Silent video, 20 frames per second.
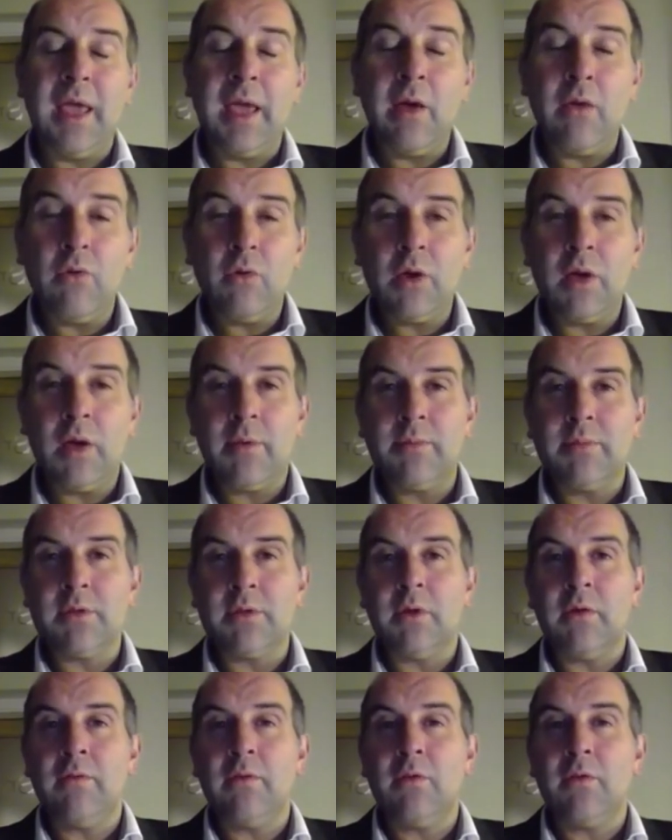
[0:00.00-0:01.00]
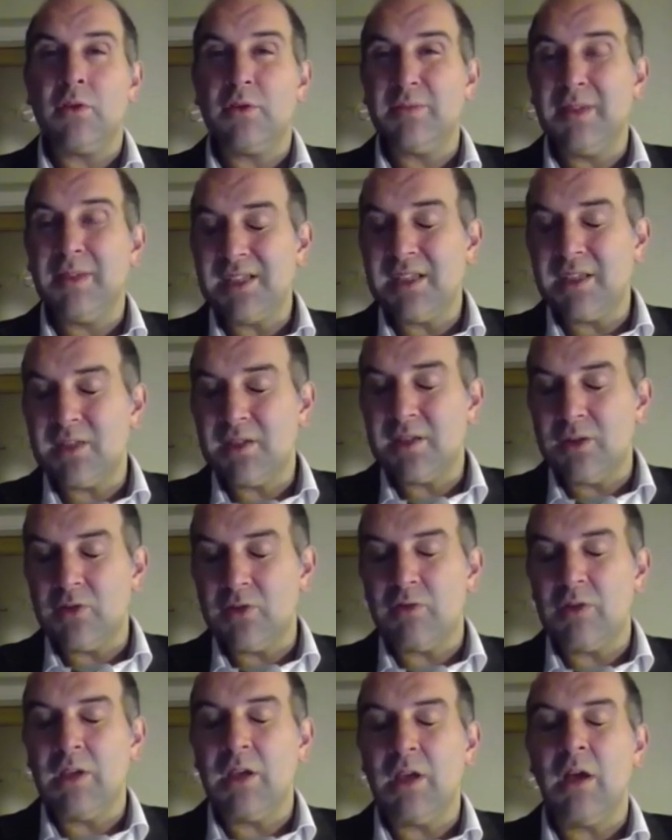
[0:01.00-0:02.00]
outcomes of cosmetic
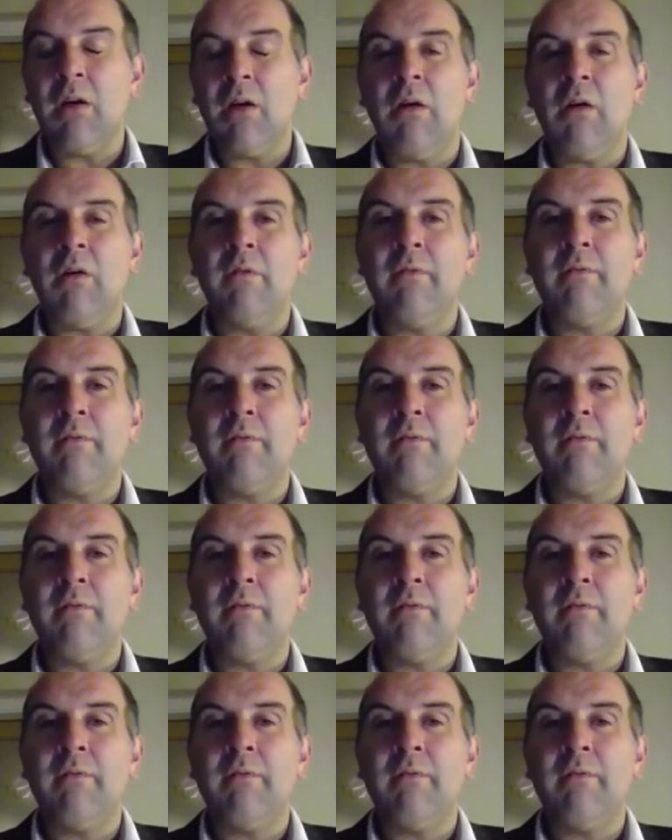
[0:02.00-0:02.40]
surgery are